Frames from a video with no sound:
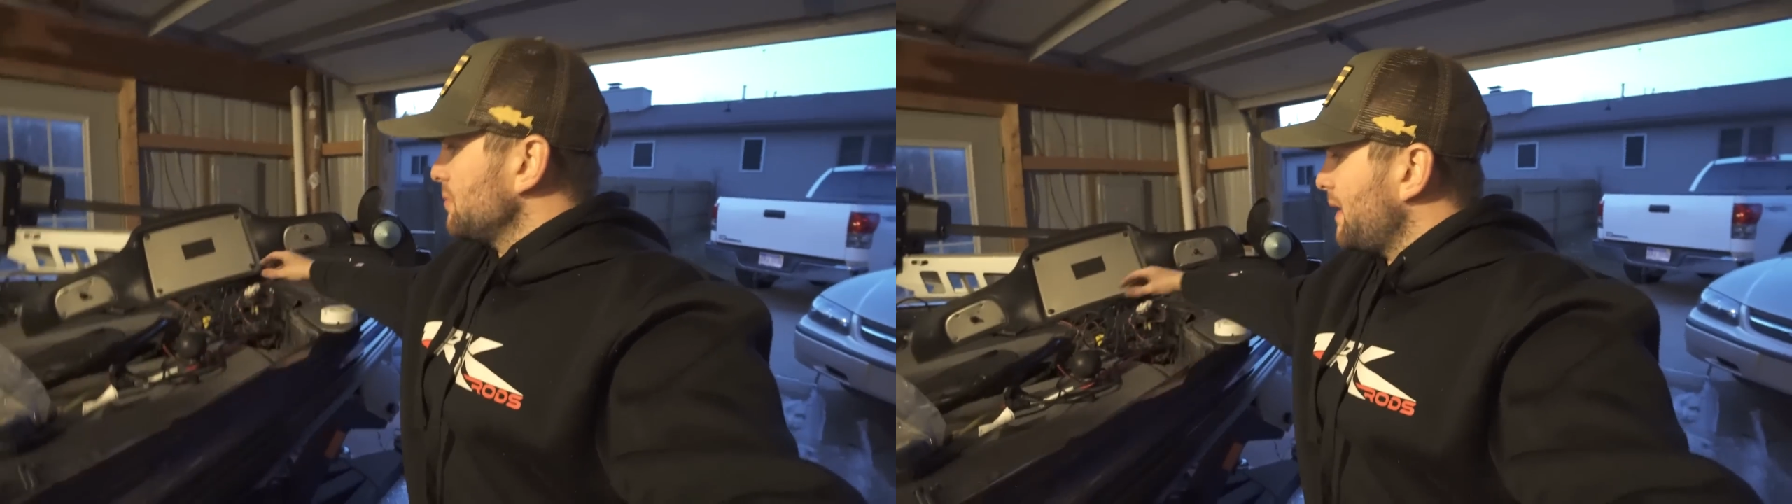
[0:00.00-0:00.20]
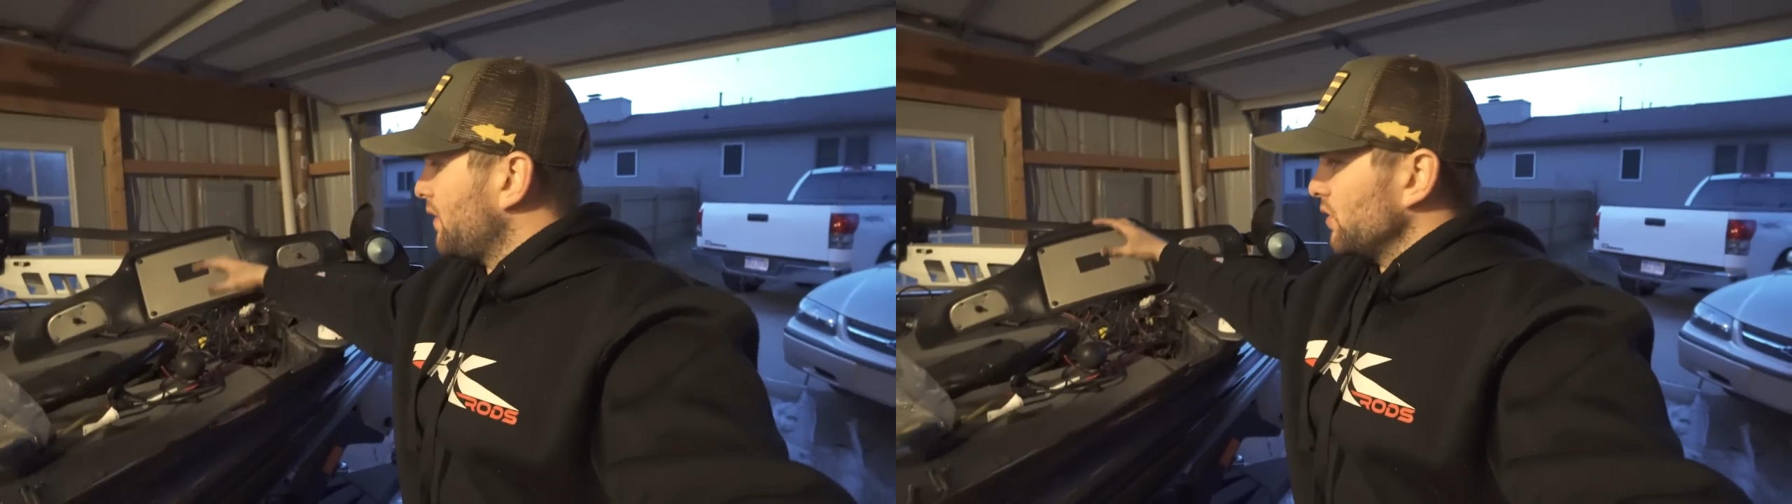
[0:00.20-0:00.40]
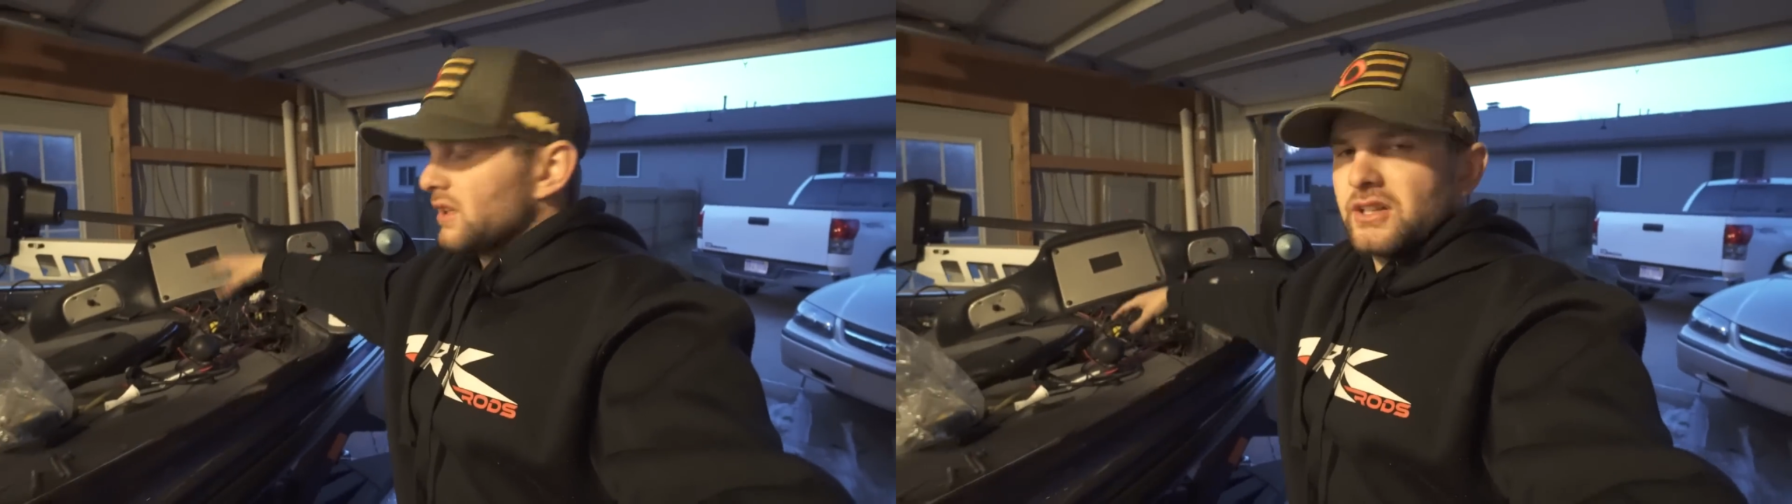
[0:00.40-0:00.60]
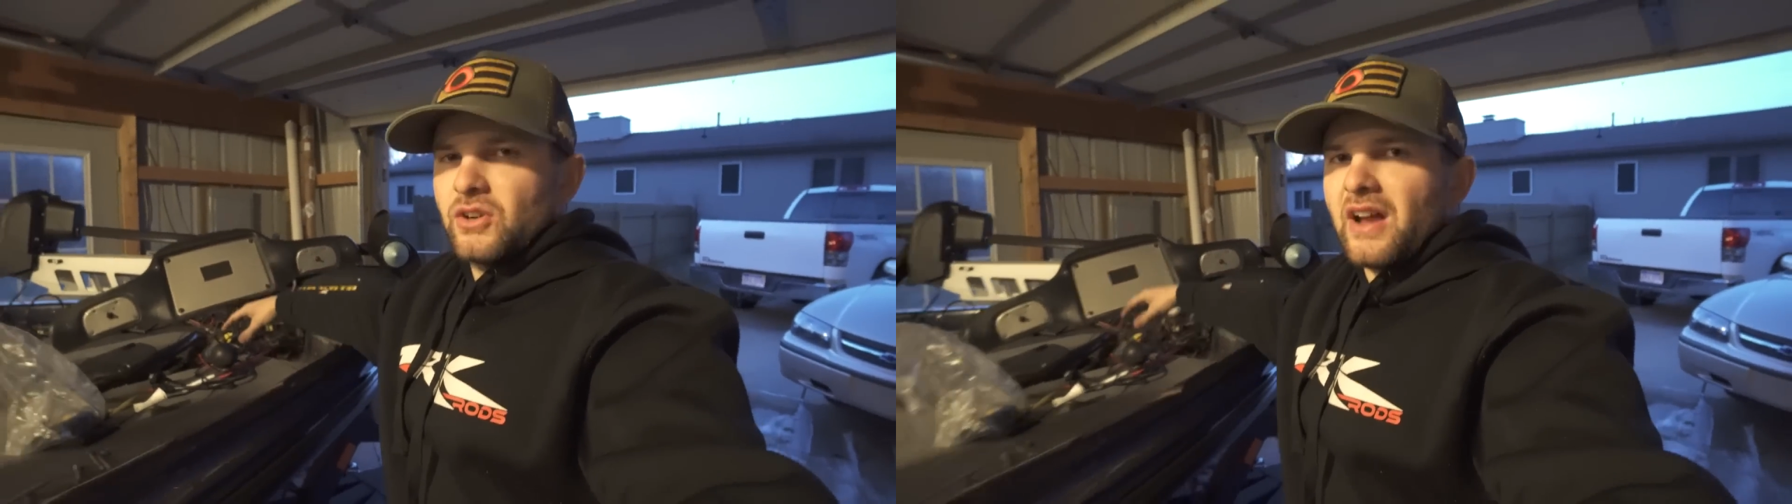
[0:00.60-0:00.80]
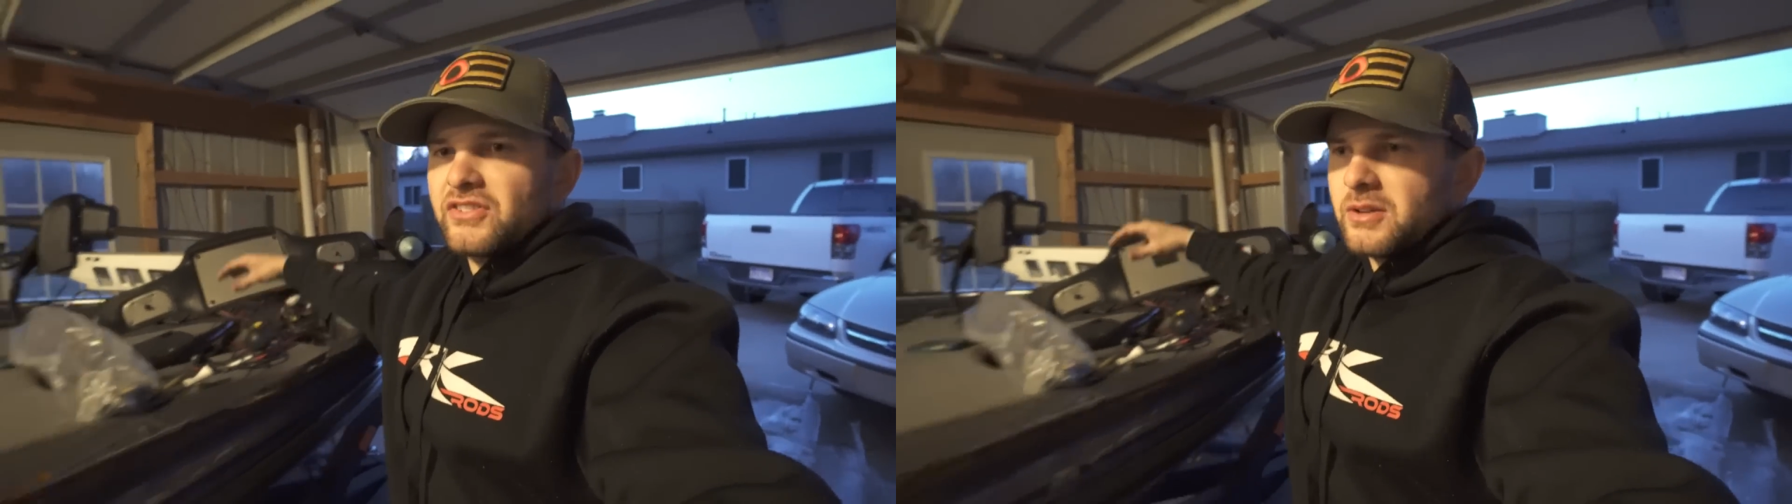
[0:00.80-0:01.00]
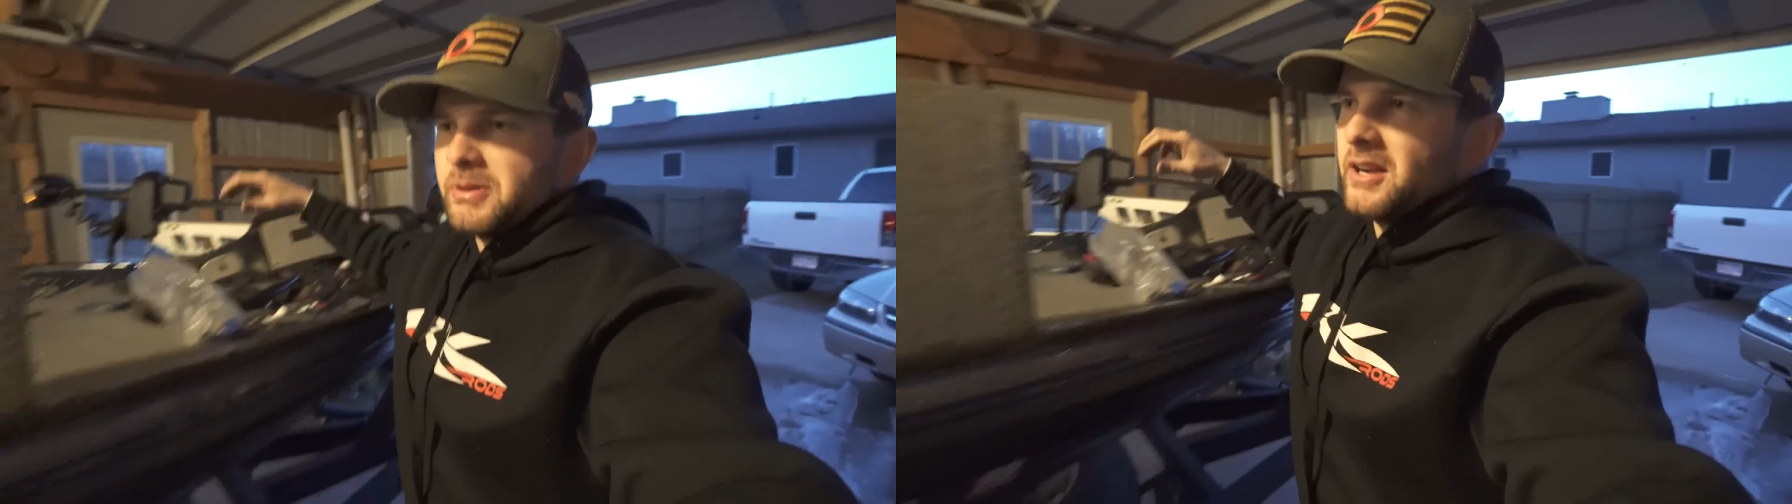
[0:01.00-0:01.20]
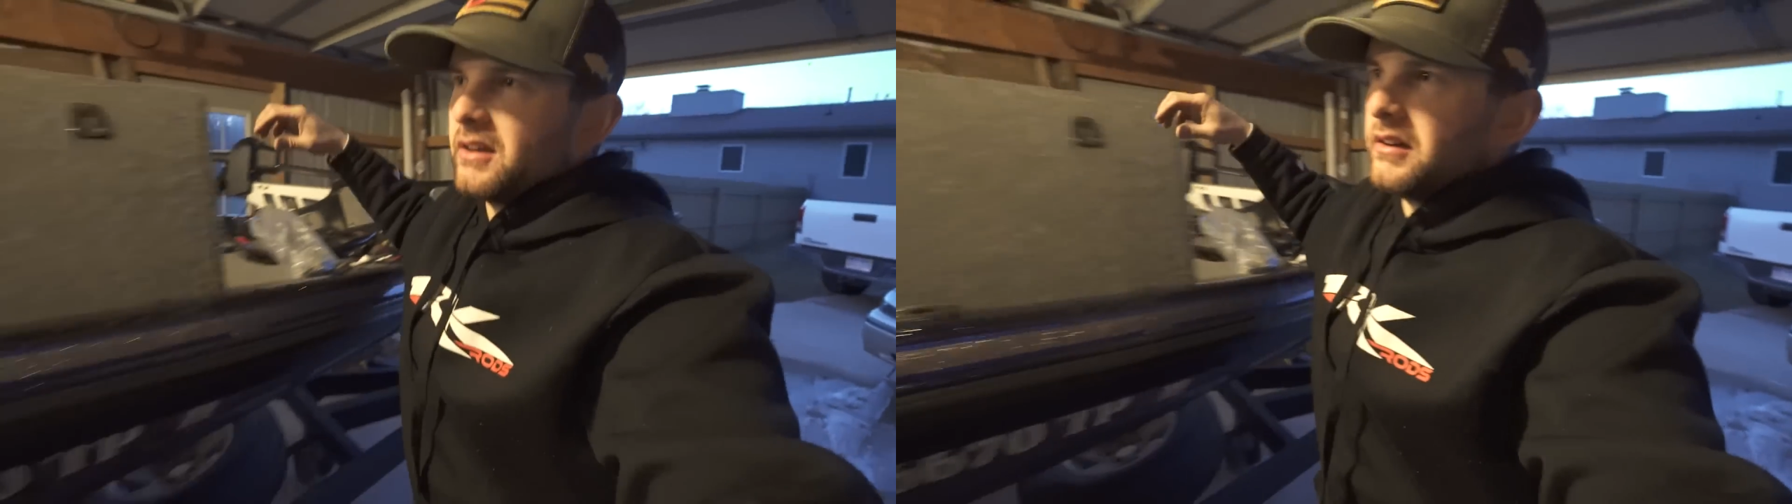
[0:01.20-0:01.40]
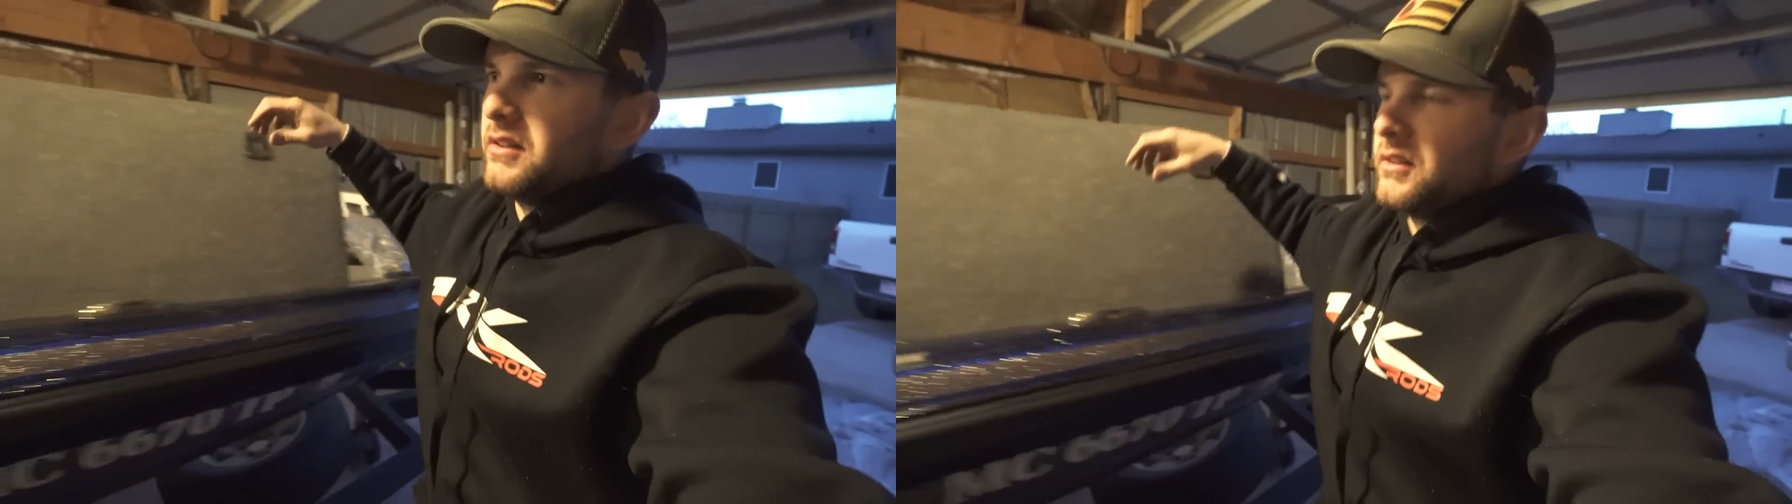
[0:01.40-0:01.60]
one powering the graphs up
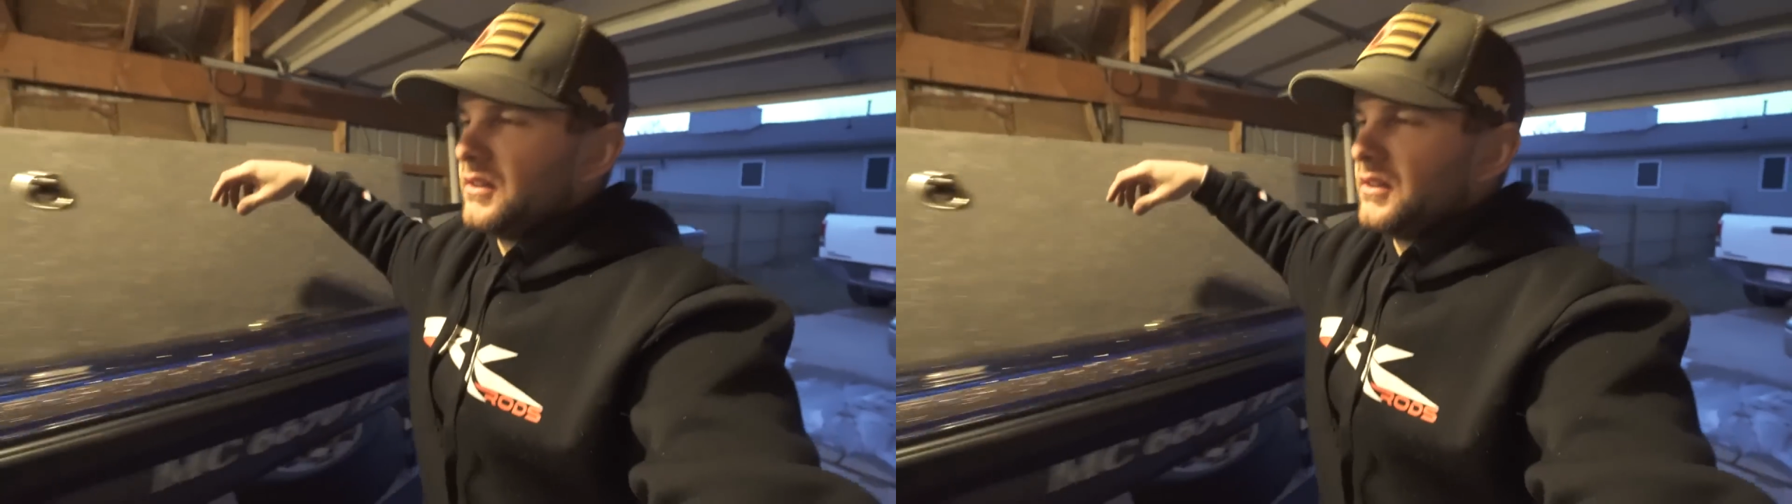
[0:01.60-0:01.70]
here.